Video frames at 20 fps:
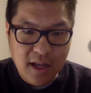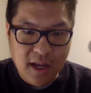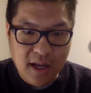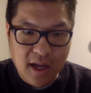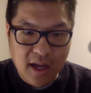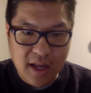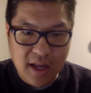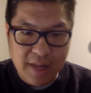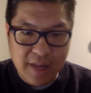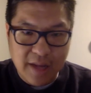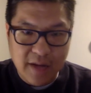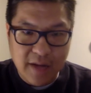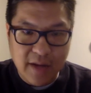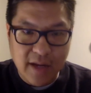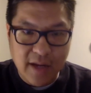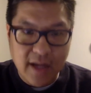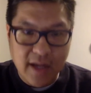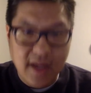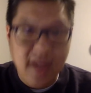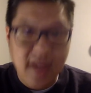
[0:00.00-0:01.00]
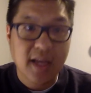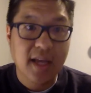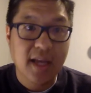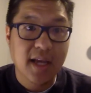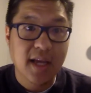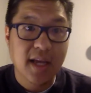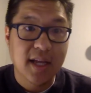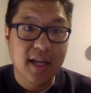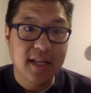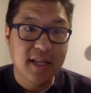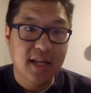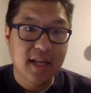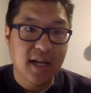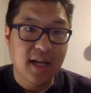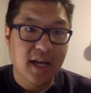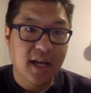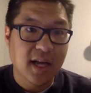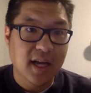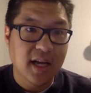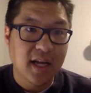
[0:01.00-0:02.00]
Let me go ahead and
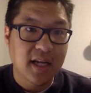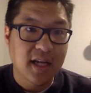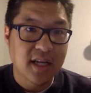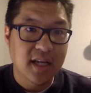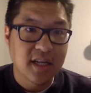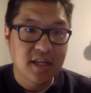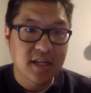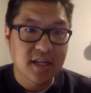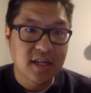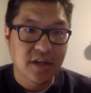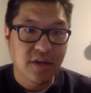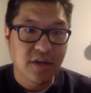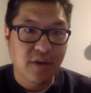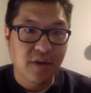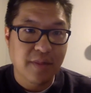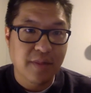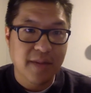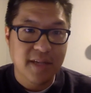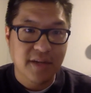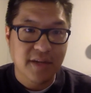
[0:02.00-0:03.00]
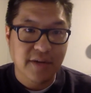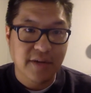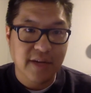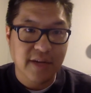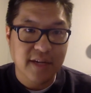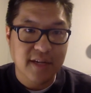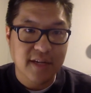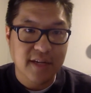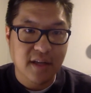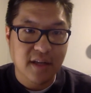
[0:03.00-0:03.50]
show you what my screen is all